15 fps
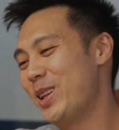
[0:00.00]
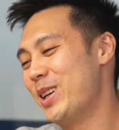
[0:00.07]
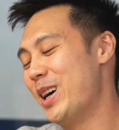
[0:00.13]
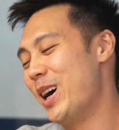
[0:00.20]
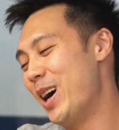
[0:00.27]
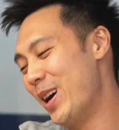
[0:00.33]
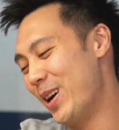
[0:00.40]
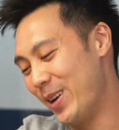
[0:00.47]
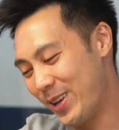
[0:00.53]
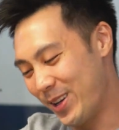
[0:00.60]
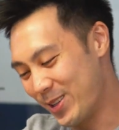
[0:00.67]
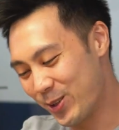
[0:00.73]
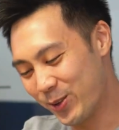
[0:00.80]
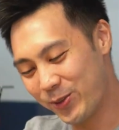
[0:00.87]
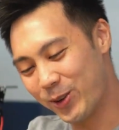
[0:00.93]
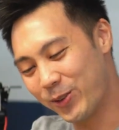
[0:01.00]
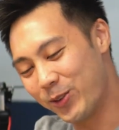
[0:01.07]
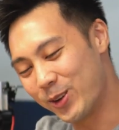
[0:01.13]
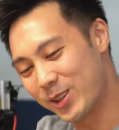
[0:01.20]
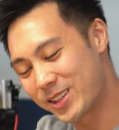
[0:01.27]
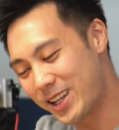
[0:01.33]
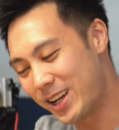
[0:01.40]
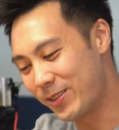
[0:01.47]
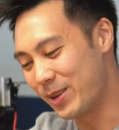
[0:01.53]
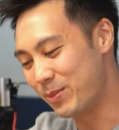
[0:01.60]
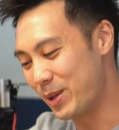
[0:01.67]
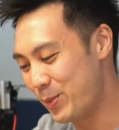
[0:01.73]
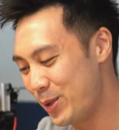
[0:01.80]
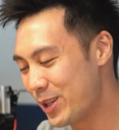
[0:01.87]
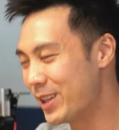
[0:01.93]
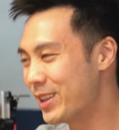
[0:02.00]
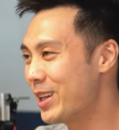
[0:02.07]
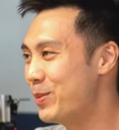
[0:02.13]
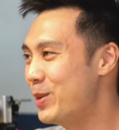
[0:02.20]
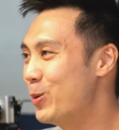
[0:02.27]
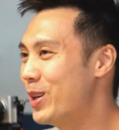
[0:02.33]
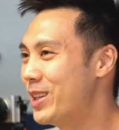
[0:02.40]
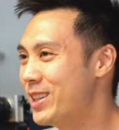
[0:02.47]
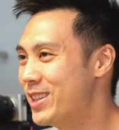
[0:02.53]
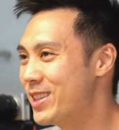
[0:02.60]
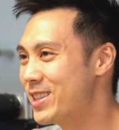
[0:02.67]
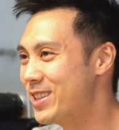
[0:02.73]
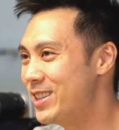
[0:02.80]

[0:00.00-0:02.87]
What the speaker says: Okay, so for start, right, maybe you can tell me what is